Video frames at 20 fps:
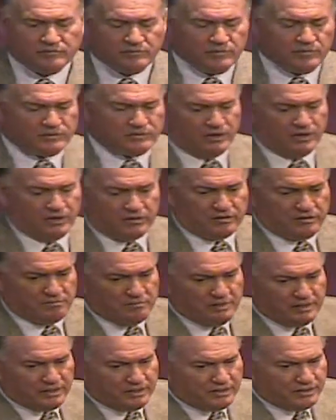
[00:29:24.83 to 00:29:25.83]
It's not going to
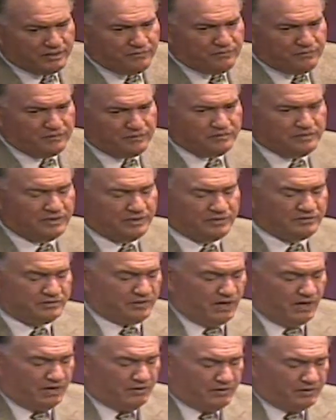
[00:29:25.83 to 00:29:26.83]
make a difference. It's
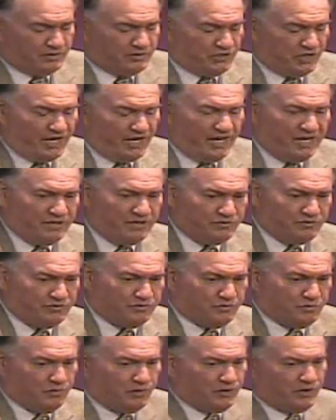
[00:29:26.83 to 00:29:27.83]
not going to change
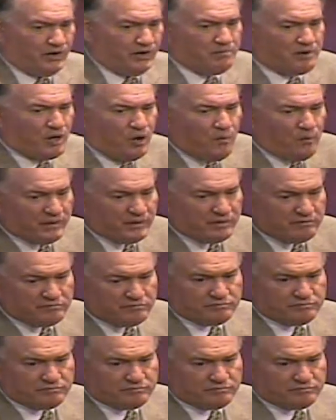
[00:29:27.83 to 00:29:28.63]
where I'm going."